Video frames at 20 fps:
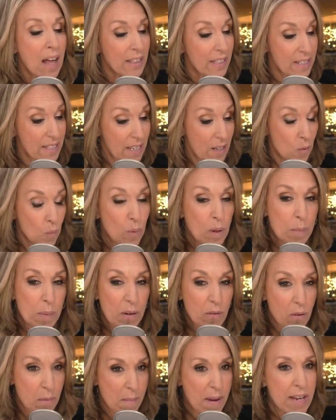Listen, we'd
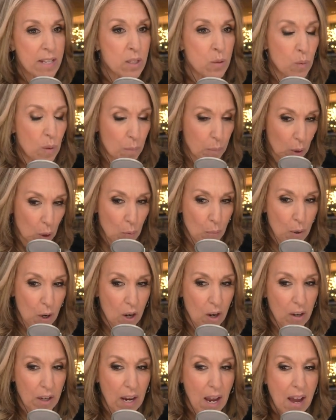be remiss. We're
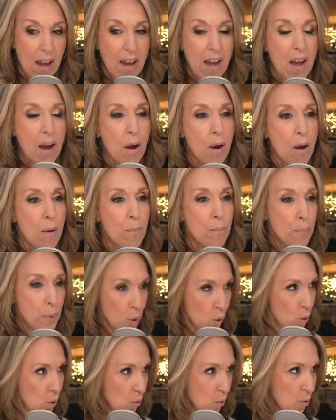Bloomberg
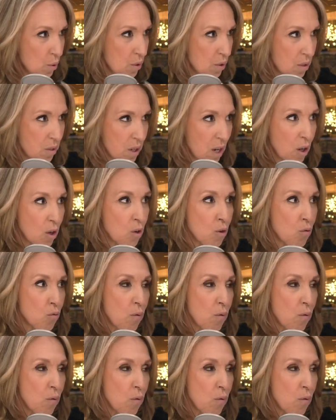booze yeah.